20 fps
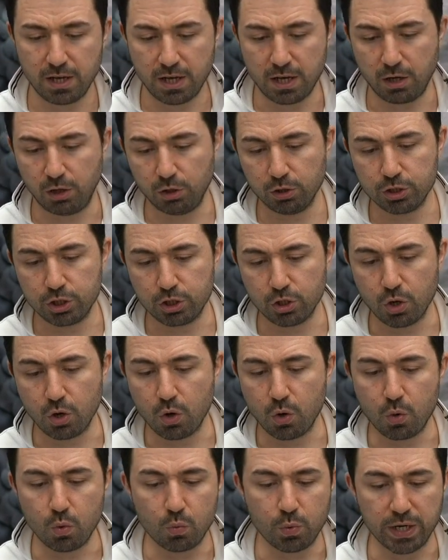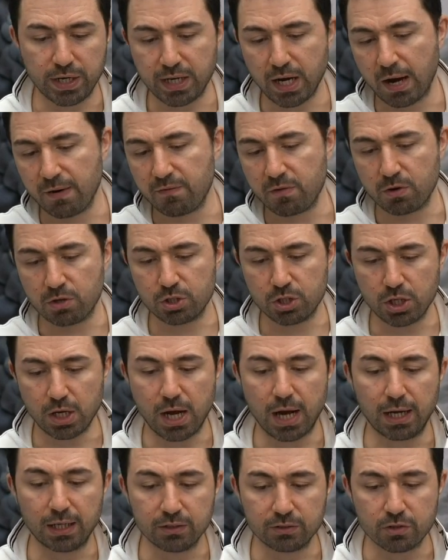Also, we covered
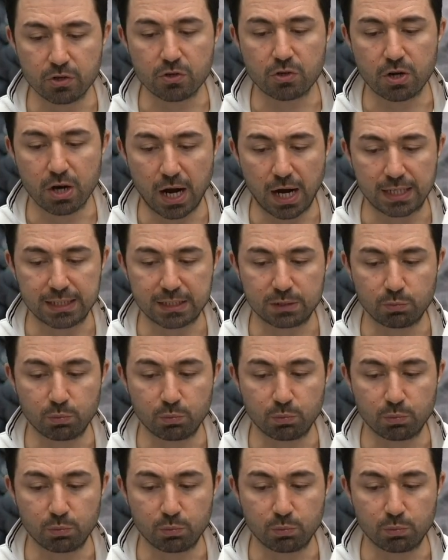undercuts